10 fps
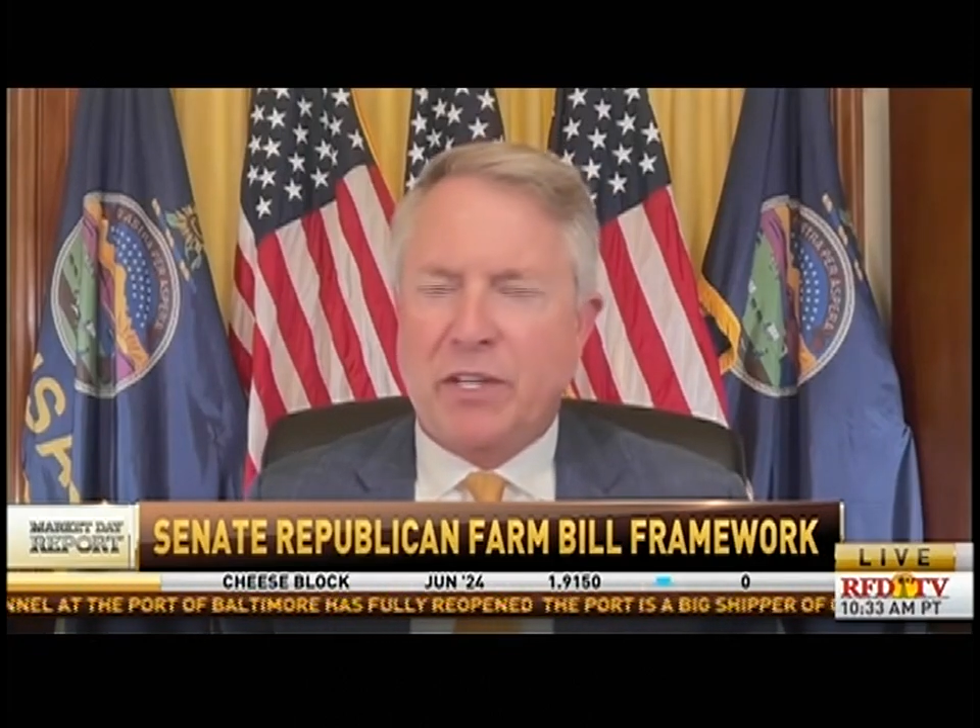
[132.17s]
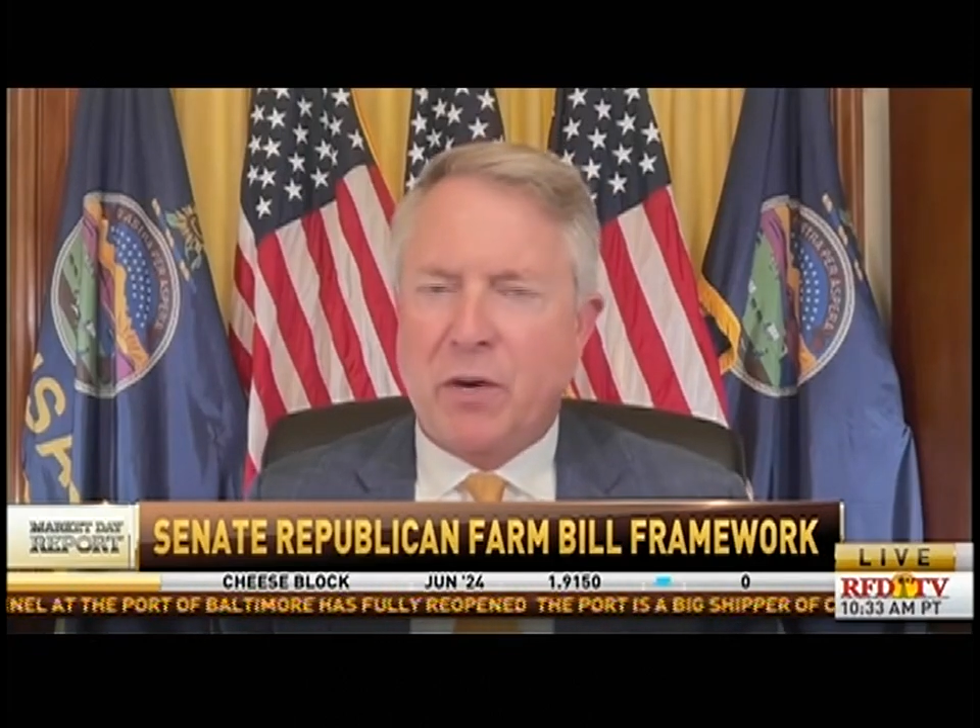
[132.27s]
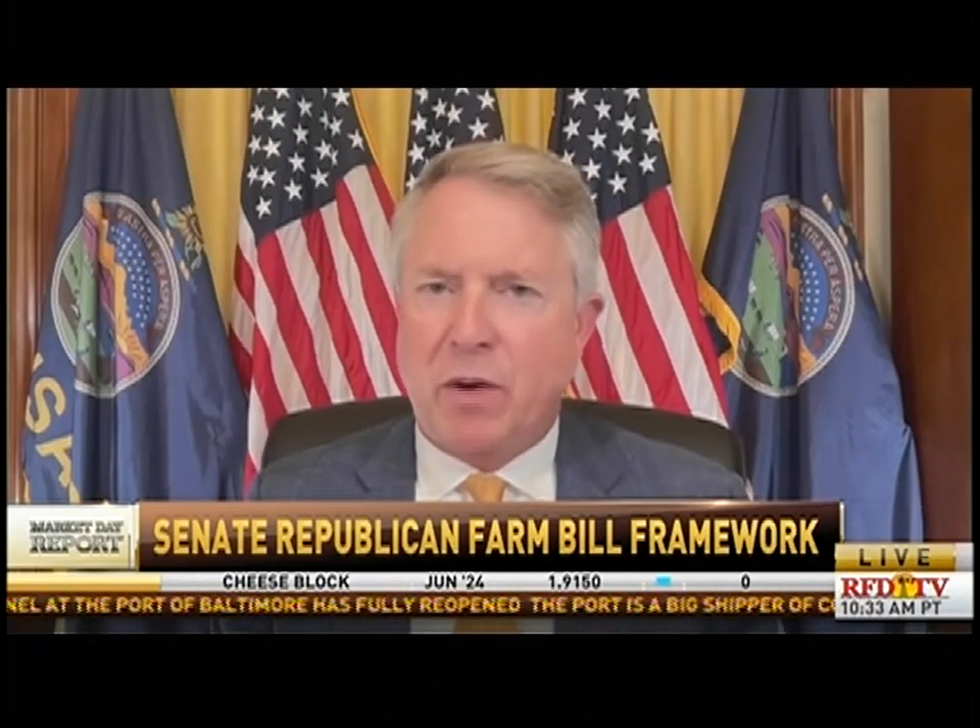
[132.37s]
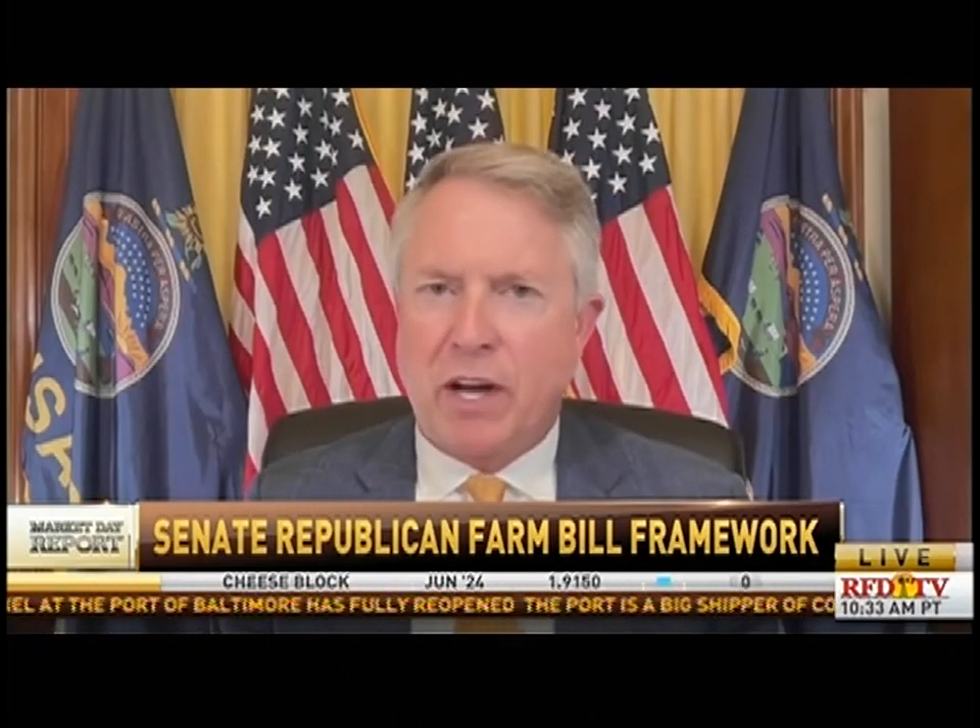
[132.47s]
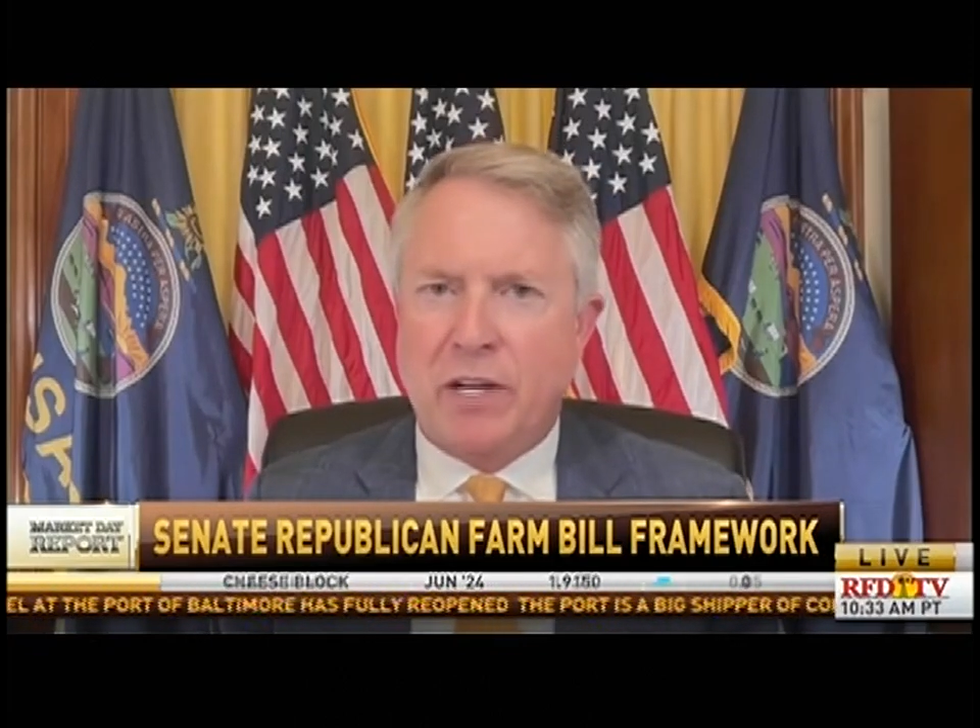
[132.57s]

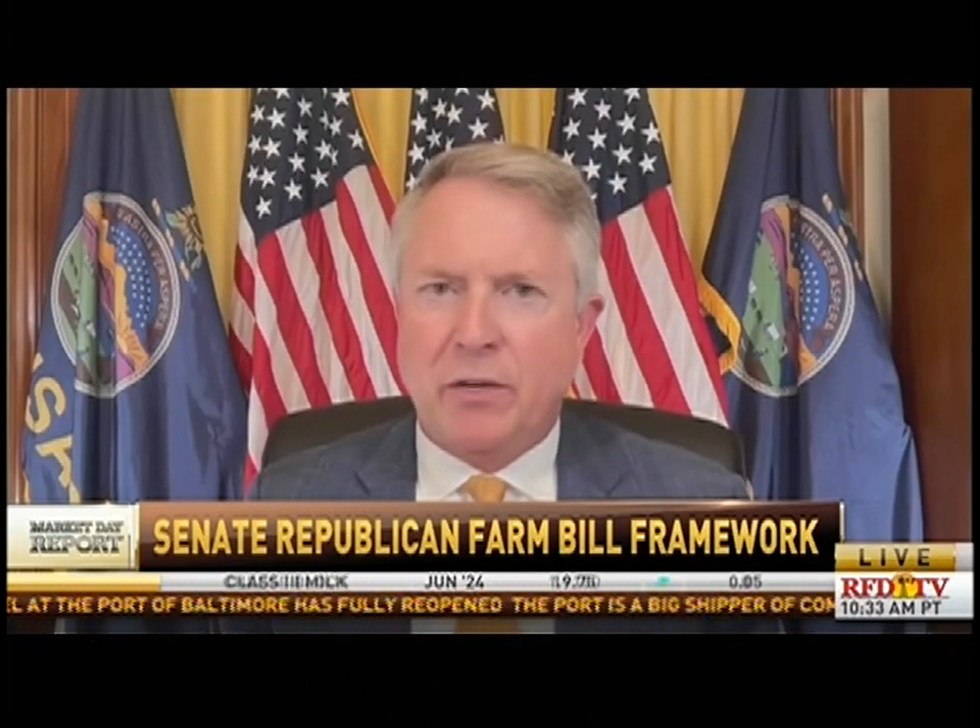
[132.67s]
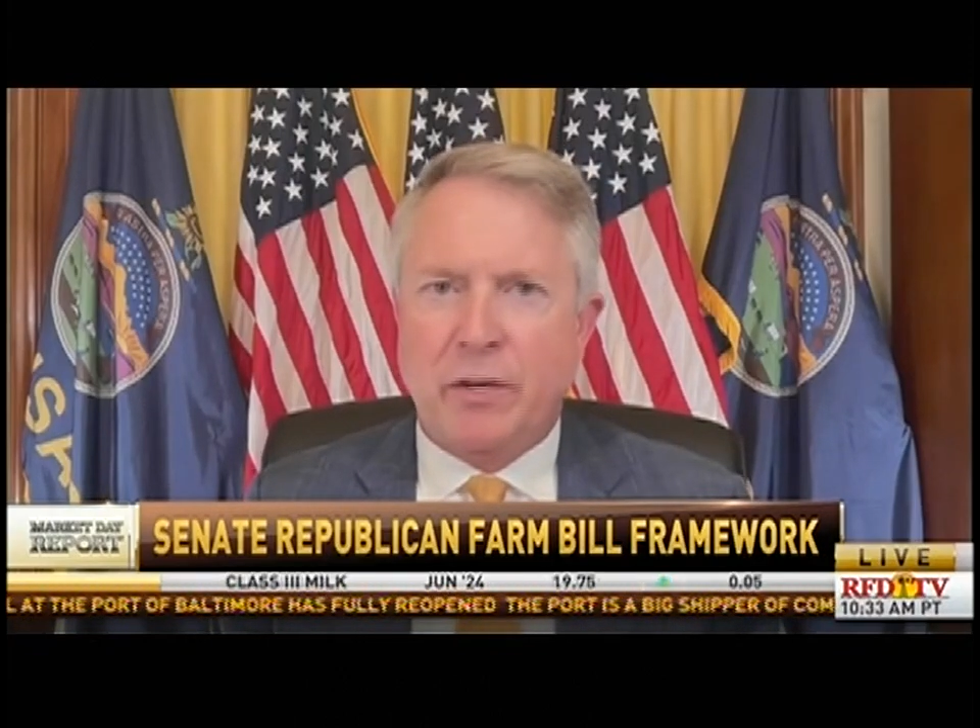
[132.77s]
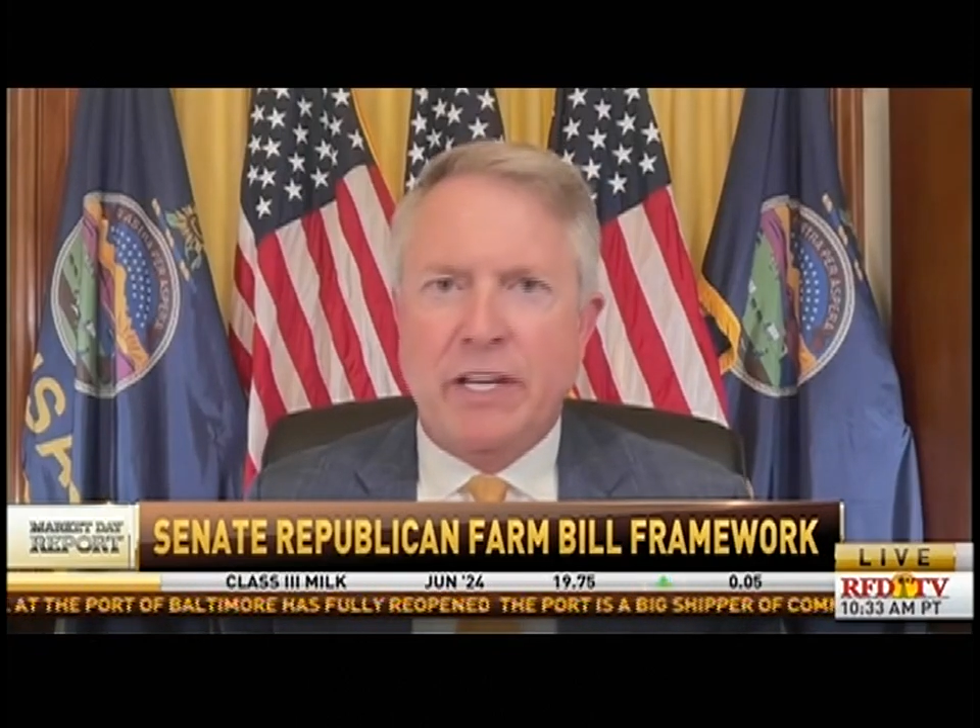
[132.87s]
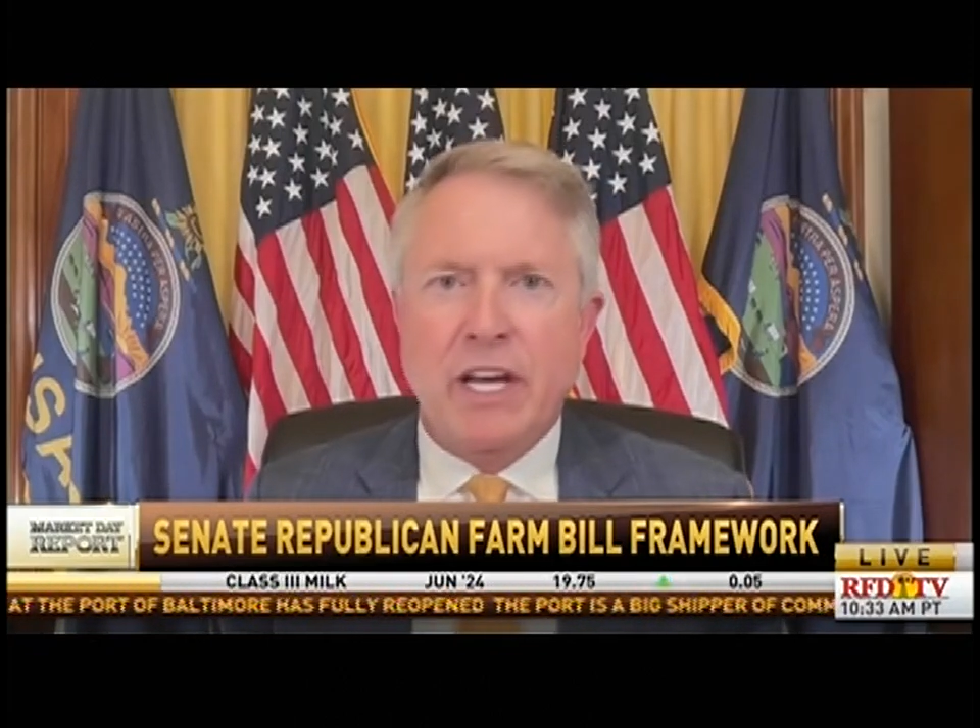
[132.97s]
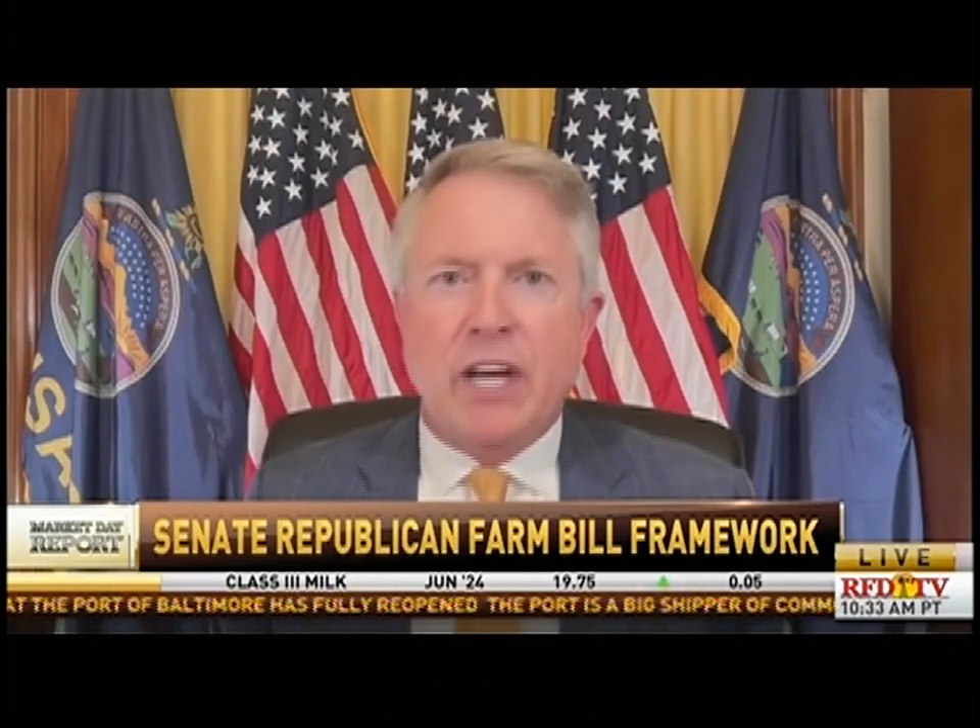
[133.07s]
go
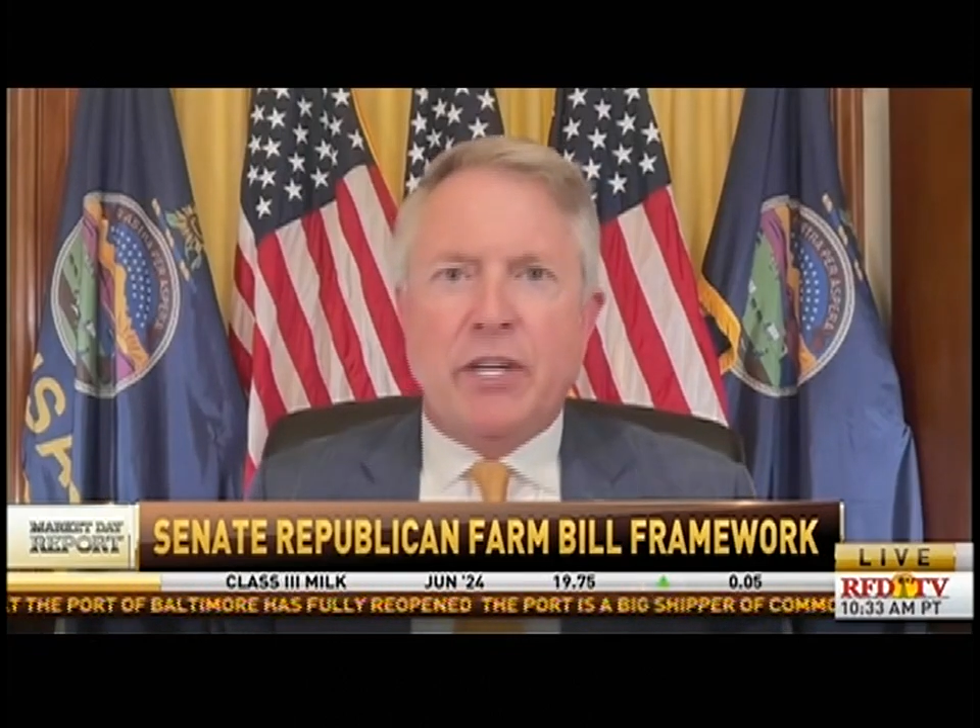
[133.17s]
hungry.